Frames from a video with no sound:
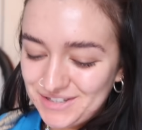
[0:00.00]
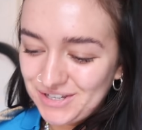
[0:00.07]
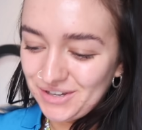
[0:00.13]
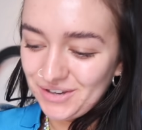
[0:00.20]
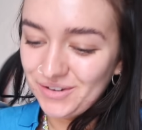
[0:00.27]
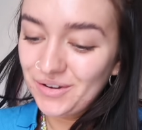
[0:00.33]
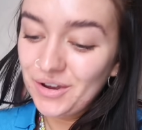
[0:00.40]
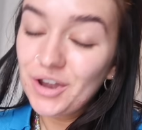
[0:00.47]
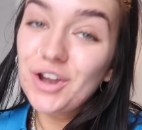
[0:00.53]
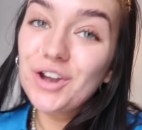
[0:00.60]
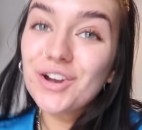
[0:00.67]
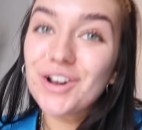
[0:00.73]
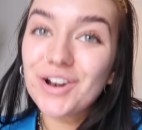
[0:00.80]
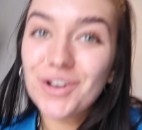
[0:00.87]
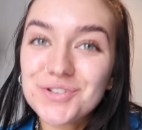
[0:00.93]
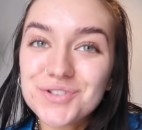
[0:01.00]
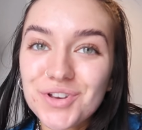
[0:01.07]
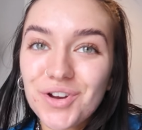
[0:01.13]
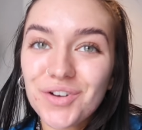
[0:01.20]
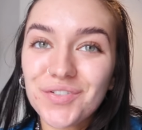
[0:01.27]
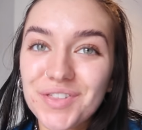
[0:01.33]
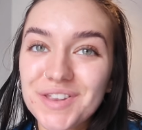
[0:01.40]
to close
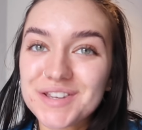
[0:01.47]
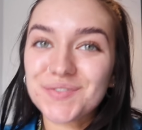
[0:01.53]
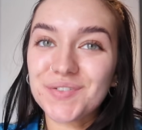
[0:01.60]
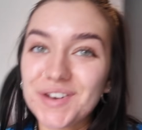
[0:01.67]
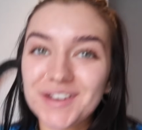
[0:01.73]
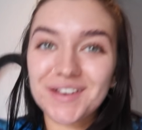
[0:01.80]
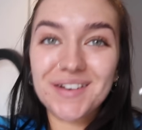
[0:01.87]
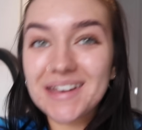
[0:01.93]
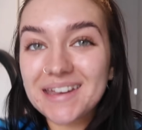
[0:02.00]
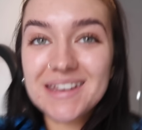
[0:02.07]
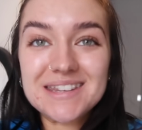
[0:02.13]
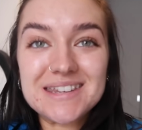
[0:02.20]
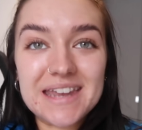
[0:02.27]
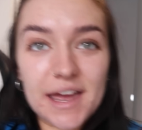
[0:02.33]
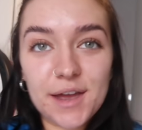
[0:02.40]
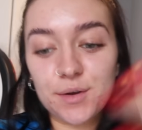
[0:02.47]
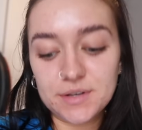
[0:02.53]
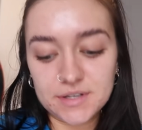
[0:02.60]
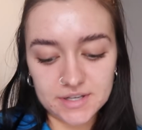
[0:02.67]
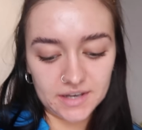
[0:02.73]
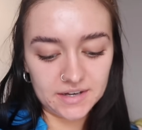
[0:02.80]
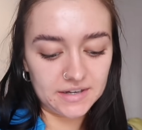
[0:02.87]
off this video. It is now
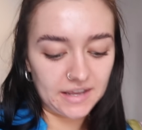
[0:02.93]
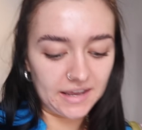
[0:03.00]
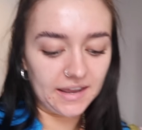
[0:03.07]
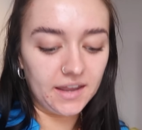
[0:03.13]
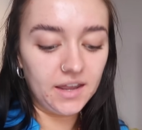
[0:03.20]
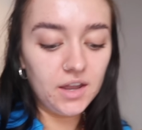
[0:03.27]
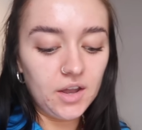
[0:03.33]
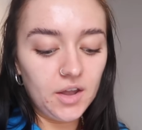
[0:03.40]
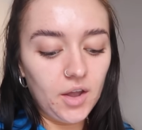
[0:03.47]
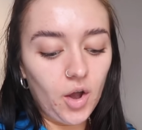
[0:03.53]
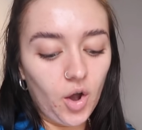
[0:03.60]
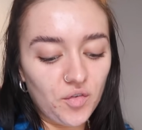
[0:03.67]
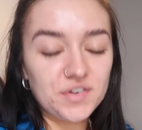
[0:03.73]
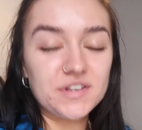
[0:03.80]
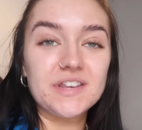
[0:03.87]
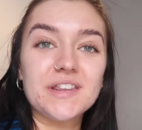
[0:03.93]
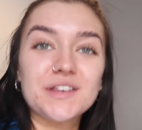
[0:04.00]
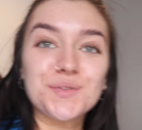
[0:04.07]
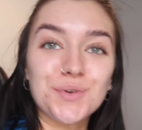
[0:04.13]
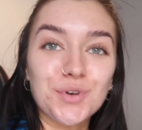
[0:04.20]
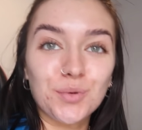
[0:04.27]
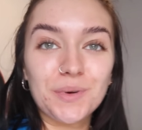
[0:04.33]
Sunday. Obviously
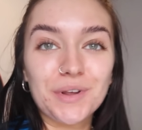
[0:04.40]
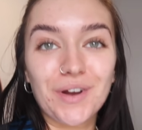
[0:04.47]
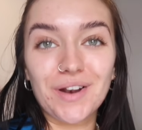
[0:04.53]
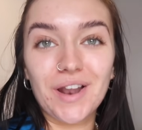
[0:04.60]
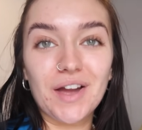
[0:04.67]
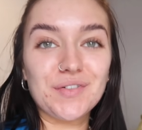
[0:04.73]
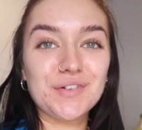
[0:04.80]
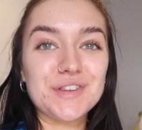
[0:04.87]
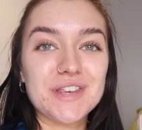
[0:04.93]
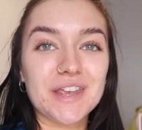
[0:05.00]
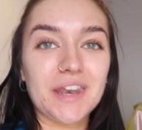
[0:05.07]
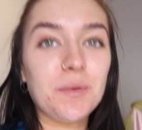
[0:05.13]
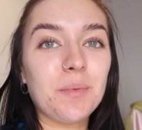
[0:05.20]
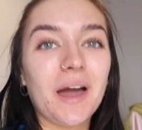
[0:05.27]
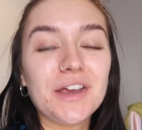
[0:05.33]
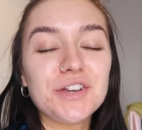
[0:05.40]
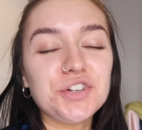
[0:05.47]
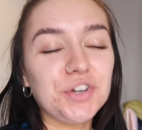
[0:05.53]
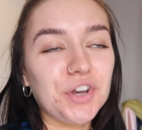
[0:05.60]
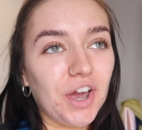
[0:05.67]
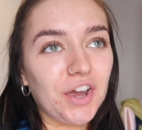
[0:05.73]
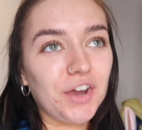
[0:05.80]
this would normally go live on Sunday, but as
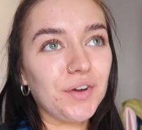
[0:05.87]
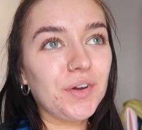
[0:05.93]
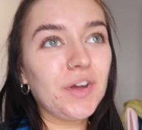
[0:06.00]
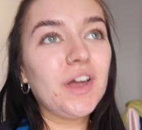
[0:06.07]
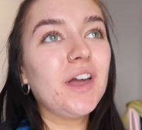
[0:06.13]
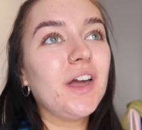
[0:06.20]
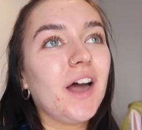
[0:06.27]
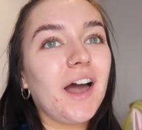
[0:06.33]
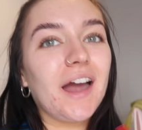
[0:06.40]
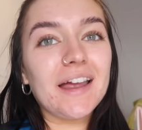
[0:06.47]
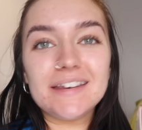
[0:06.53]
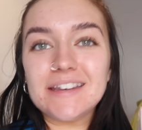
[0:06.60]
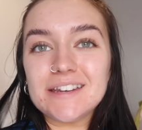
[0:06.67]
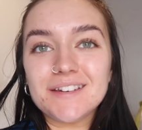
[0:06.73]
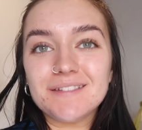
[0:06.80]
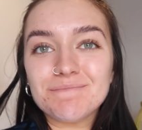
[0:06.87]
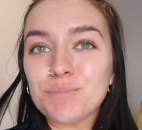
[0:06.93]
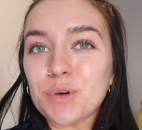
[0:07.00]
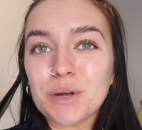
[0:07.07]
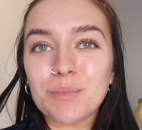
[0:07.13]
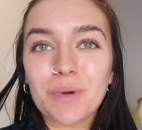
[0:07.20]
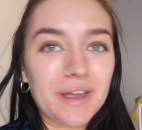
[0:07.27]
you know, I didn't
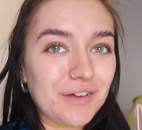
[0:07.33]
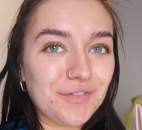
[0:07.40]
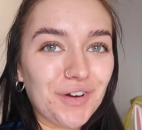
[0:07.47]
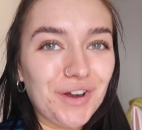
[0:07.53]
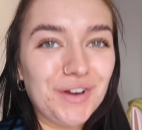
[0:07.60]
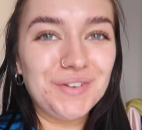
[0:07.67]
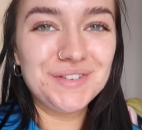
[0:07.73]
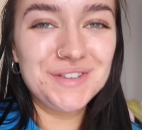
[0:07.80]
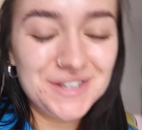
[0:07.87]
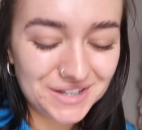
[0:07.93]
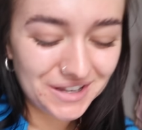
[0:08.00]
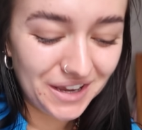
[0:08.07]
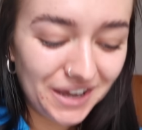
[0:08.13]
bring my earphones